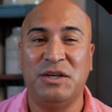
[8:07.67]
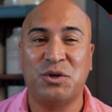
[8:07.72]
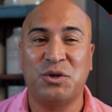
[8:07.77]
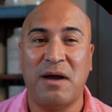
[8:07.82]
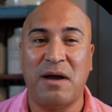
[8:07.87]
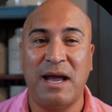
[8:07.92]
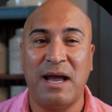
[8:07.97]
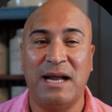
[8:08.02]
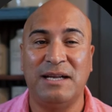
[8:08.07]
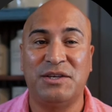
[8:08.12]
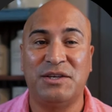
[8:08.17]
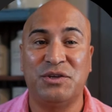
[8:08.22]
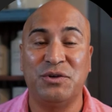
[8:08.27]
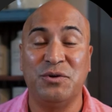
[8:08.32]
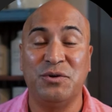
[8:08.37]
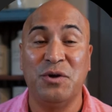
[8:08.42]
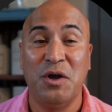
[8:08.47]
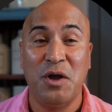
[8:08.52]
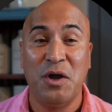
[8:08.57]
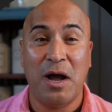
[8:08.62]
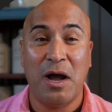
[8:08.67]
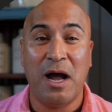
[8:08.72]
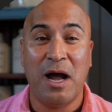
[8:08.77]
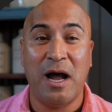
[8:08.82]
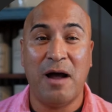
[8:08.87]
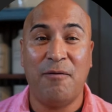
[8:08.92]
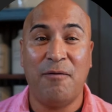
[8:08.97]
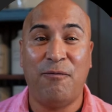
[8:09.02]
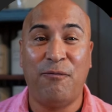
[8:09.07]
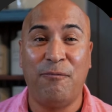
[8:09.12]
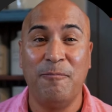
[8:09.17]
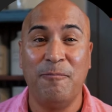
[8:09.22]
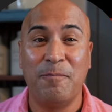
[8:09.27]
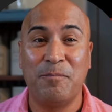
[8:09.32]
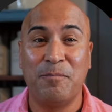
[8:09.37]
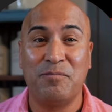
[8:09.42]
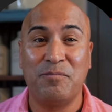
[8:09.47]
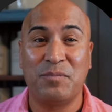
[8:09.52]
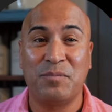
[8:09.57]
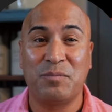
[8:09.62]
trying to
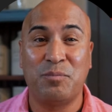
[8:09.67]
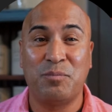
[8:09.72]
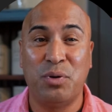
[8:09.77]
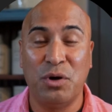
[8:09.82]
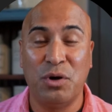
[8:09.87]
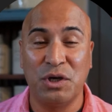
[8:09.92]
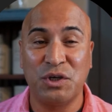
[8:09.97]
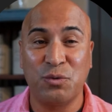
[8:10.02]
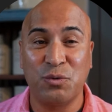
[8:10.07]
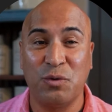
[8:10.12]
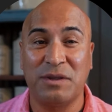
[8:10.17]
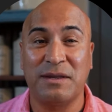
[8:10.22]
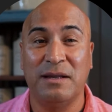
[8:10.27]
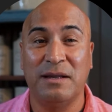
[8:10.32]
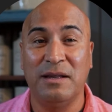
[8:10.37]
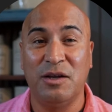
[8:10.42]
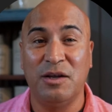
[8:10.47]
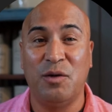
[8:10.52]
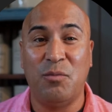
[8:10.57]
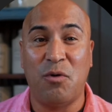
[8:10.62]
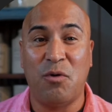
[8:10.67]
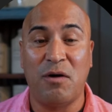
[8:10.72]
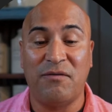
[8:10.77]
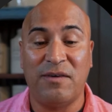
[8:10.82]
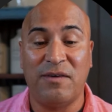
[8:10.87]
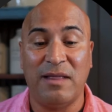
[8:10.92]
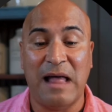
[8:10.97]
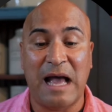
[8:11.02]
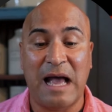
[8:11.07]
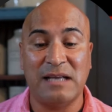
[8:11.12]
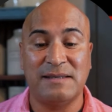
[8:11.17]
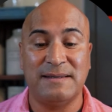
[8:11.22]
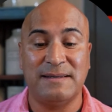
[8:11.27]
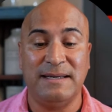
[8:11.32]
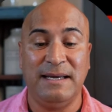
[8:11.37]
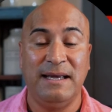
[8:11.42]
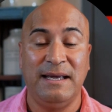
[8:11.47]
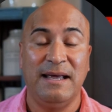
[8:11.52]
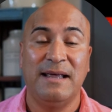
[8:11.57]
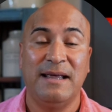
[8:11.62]
push with a little more
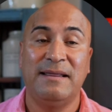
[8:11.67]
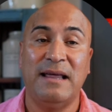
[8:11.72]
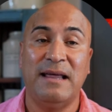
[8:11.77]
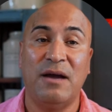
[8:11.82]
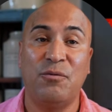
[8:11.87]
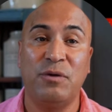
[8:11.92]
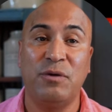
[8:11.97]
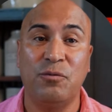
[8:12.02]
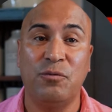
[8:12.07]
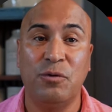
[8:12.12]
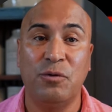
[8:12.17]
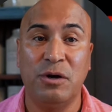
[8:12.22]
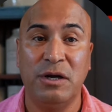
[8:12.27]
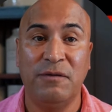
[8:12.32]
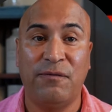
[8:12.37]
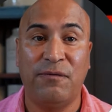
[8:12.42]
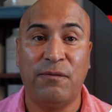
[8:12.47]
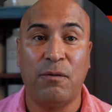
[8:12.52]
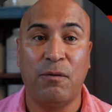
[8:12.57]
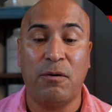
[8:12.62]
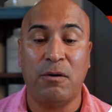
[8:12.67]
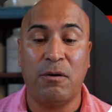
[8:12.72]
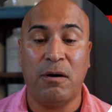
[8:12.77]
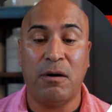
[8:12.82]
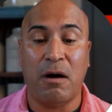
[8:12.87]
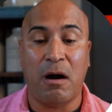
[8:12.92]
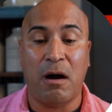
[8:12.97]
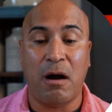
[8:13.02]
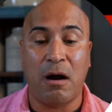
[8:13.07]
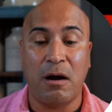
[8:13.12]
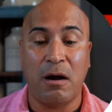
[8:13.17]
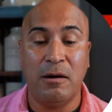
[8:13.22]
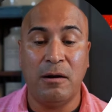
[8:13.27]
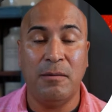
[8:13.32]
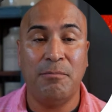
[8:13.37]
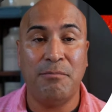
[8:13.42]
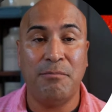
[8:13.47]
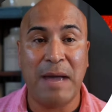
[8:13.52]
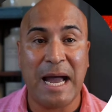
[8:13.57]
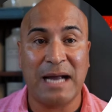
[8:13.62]
velocity than we would for
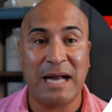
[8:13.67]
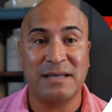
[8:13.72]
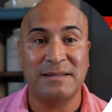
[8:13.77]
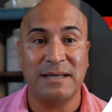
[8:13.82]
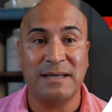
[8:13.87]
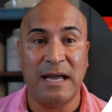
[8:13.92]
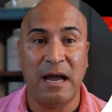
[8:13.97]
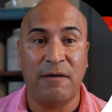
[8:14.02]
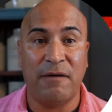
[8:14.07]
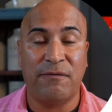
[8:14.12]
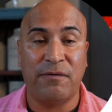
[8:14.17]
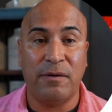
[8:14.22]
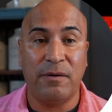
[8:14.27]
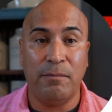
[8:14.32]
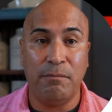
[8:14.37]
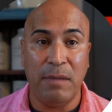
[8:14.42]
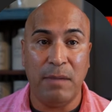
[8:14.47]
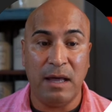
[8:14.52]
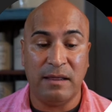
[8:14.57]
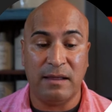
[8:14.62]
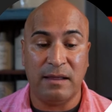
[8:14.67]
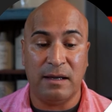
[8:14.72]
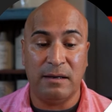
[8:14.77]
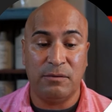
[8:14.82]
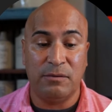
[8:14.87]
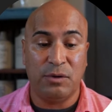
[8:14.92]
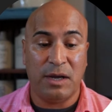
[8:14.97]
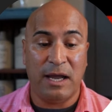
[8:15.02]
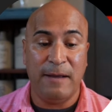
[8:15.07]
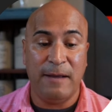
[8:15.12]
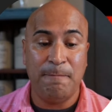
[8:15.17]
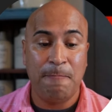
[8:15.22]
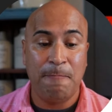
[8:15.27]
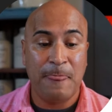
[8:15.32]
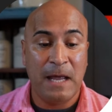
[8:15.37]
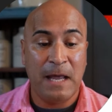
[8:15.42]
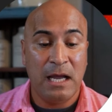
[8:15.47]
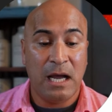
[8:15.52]
our max effort method, okay?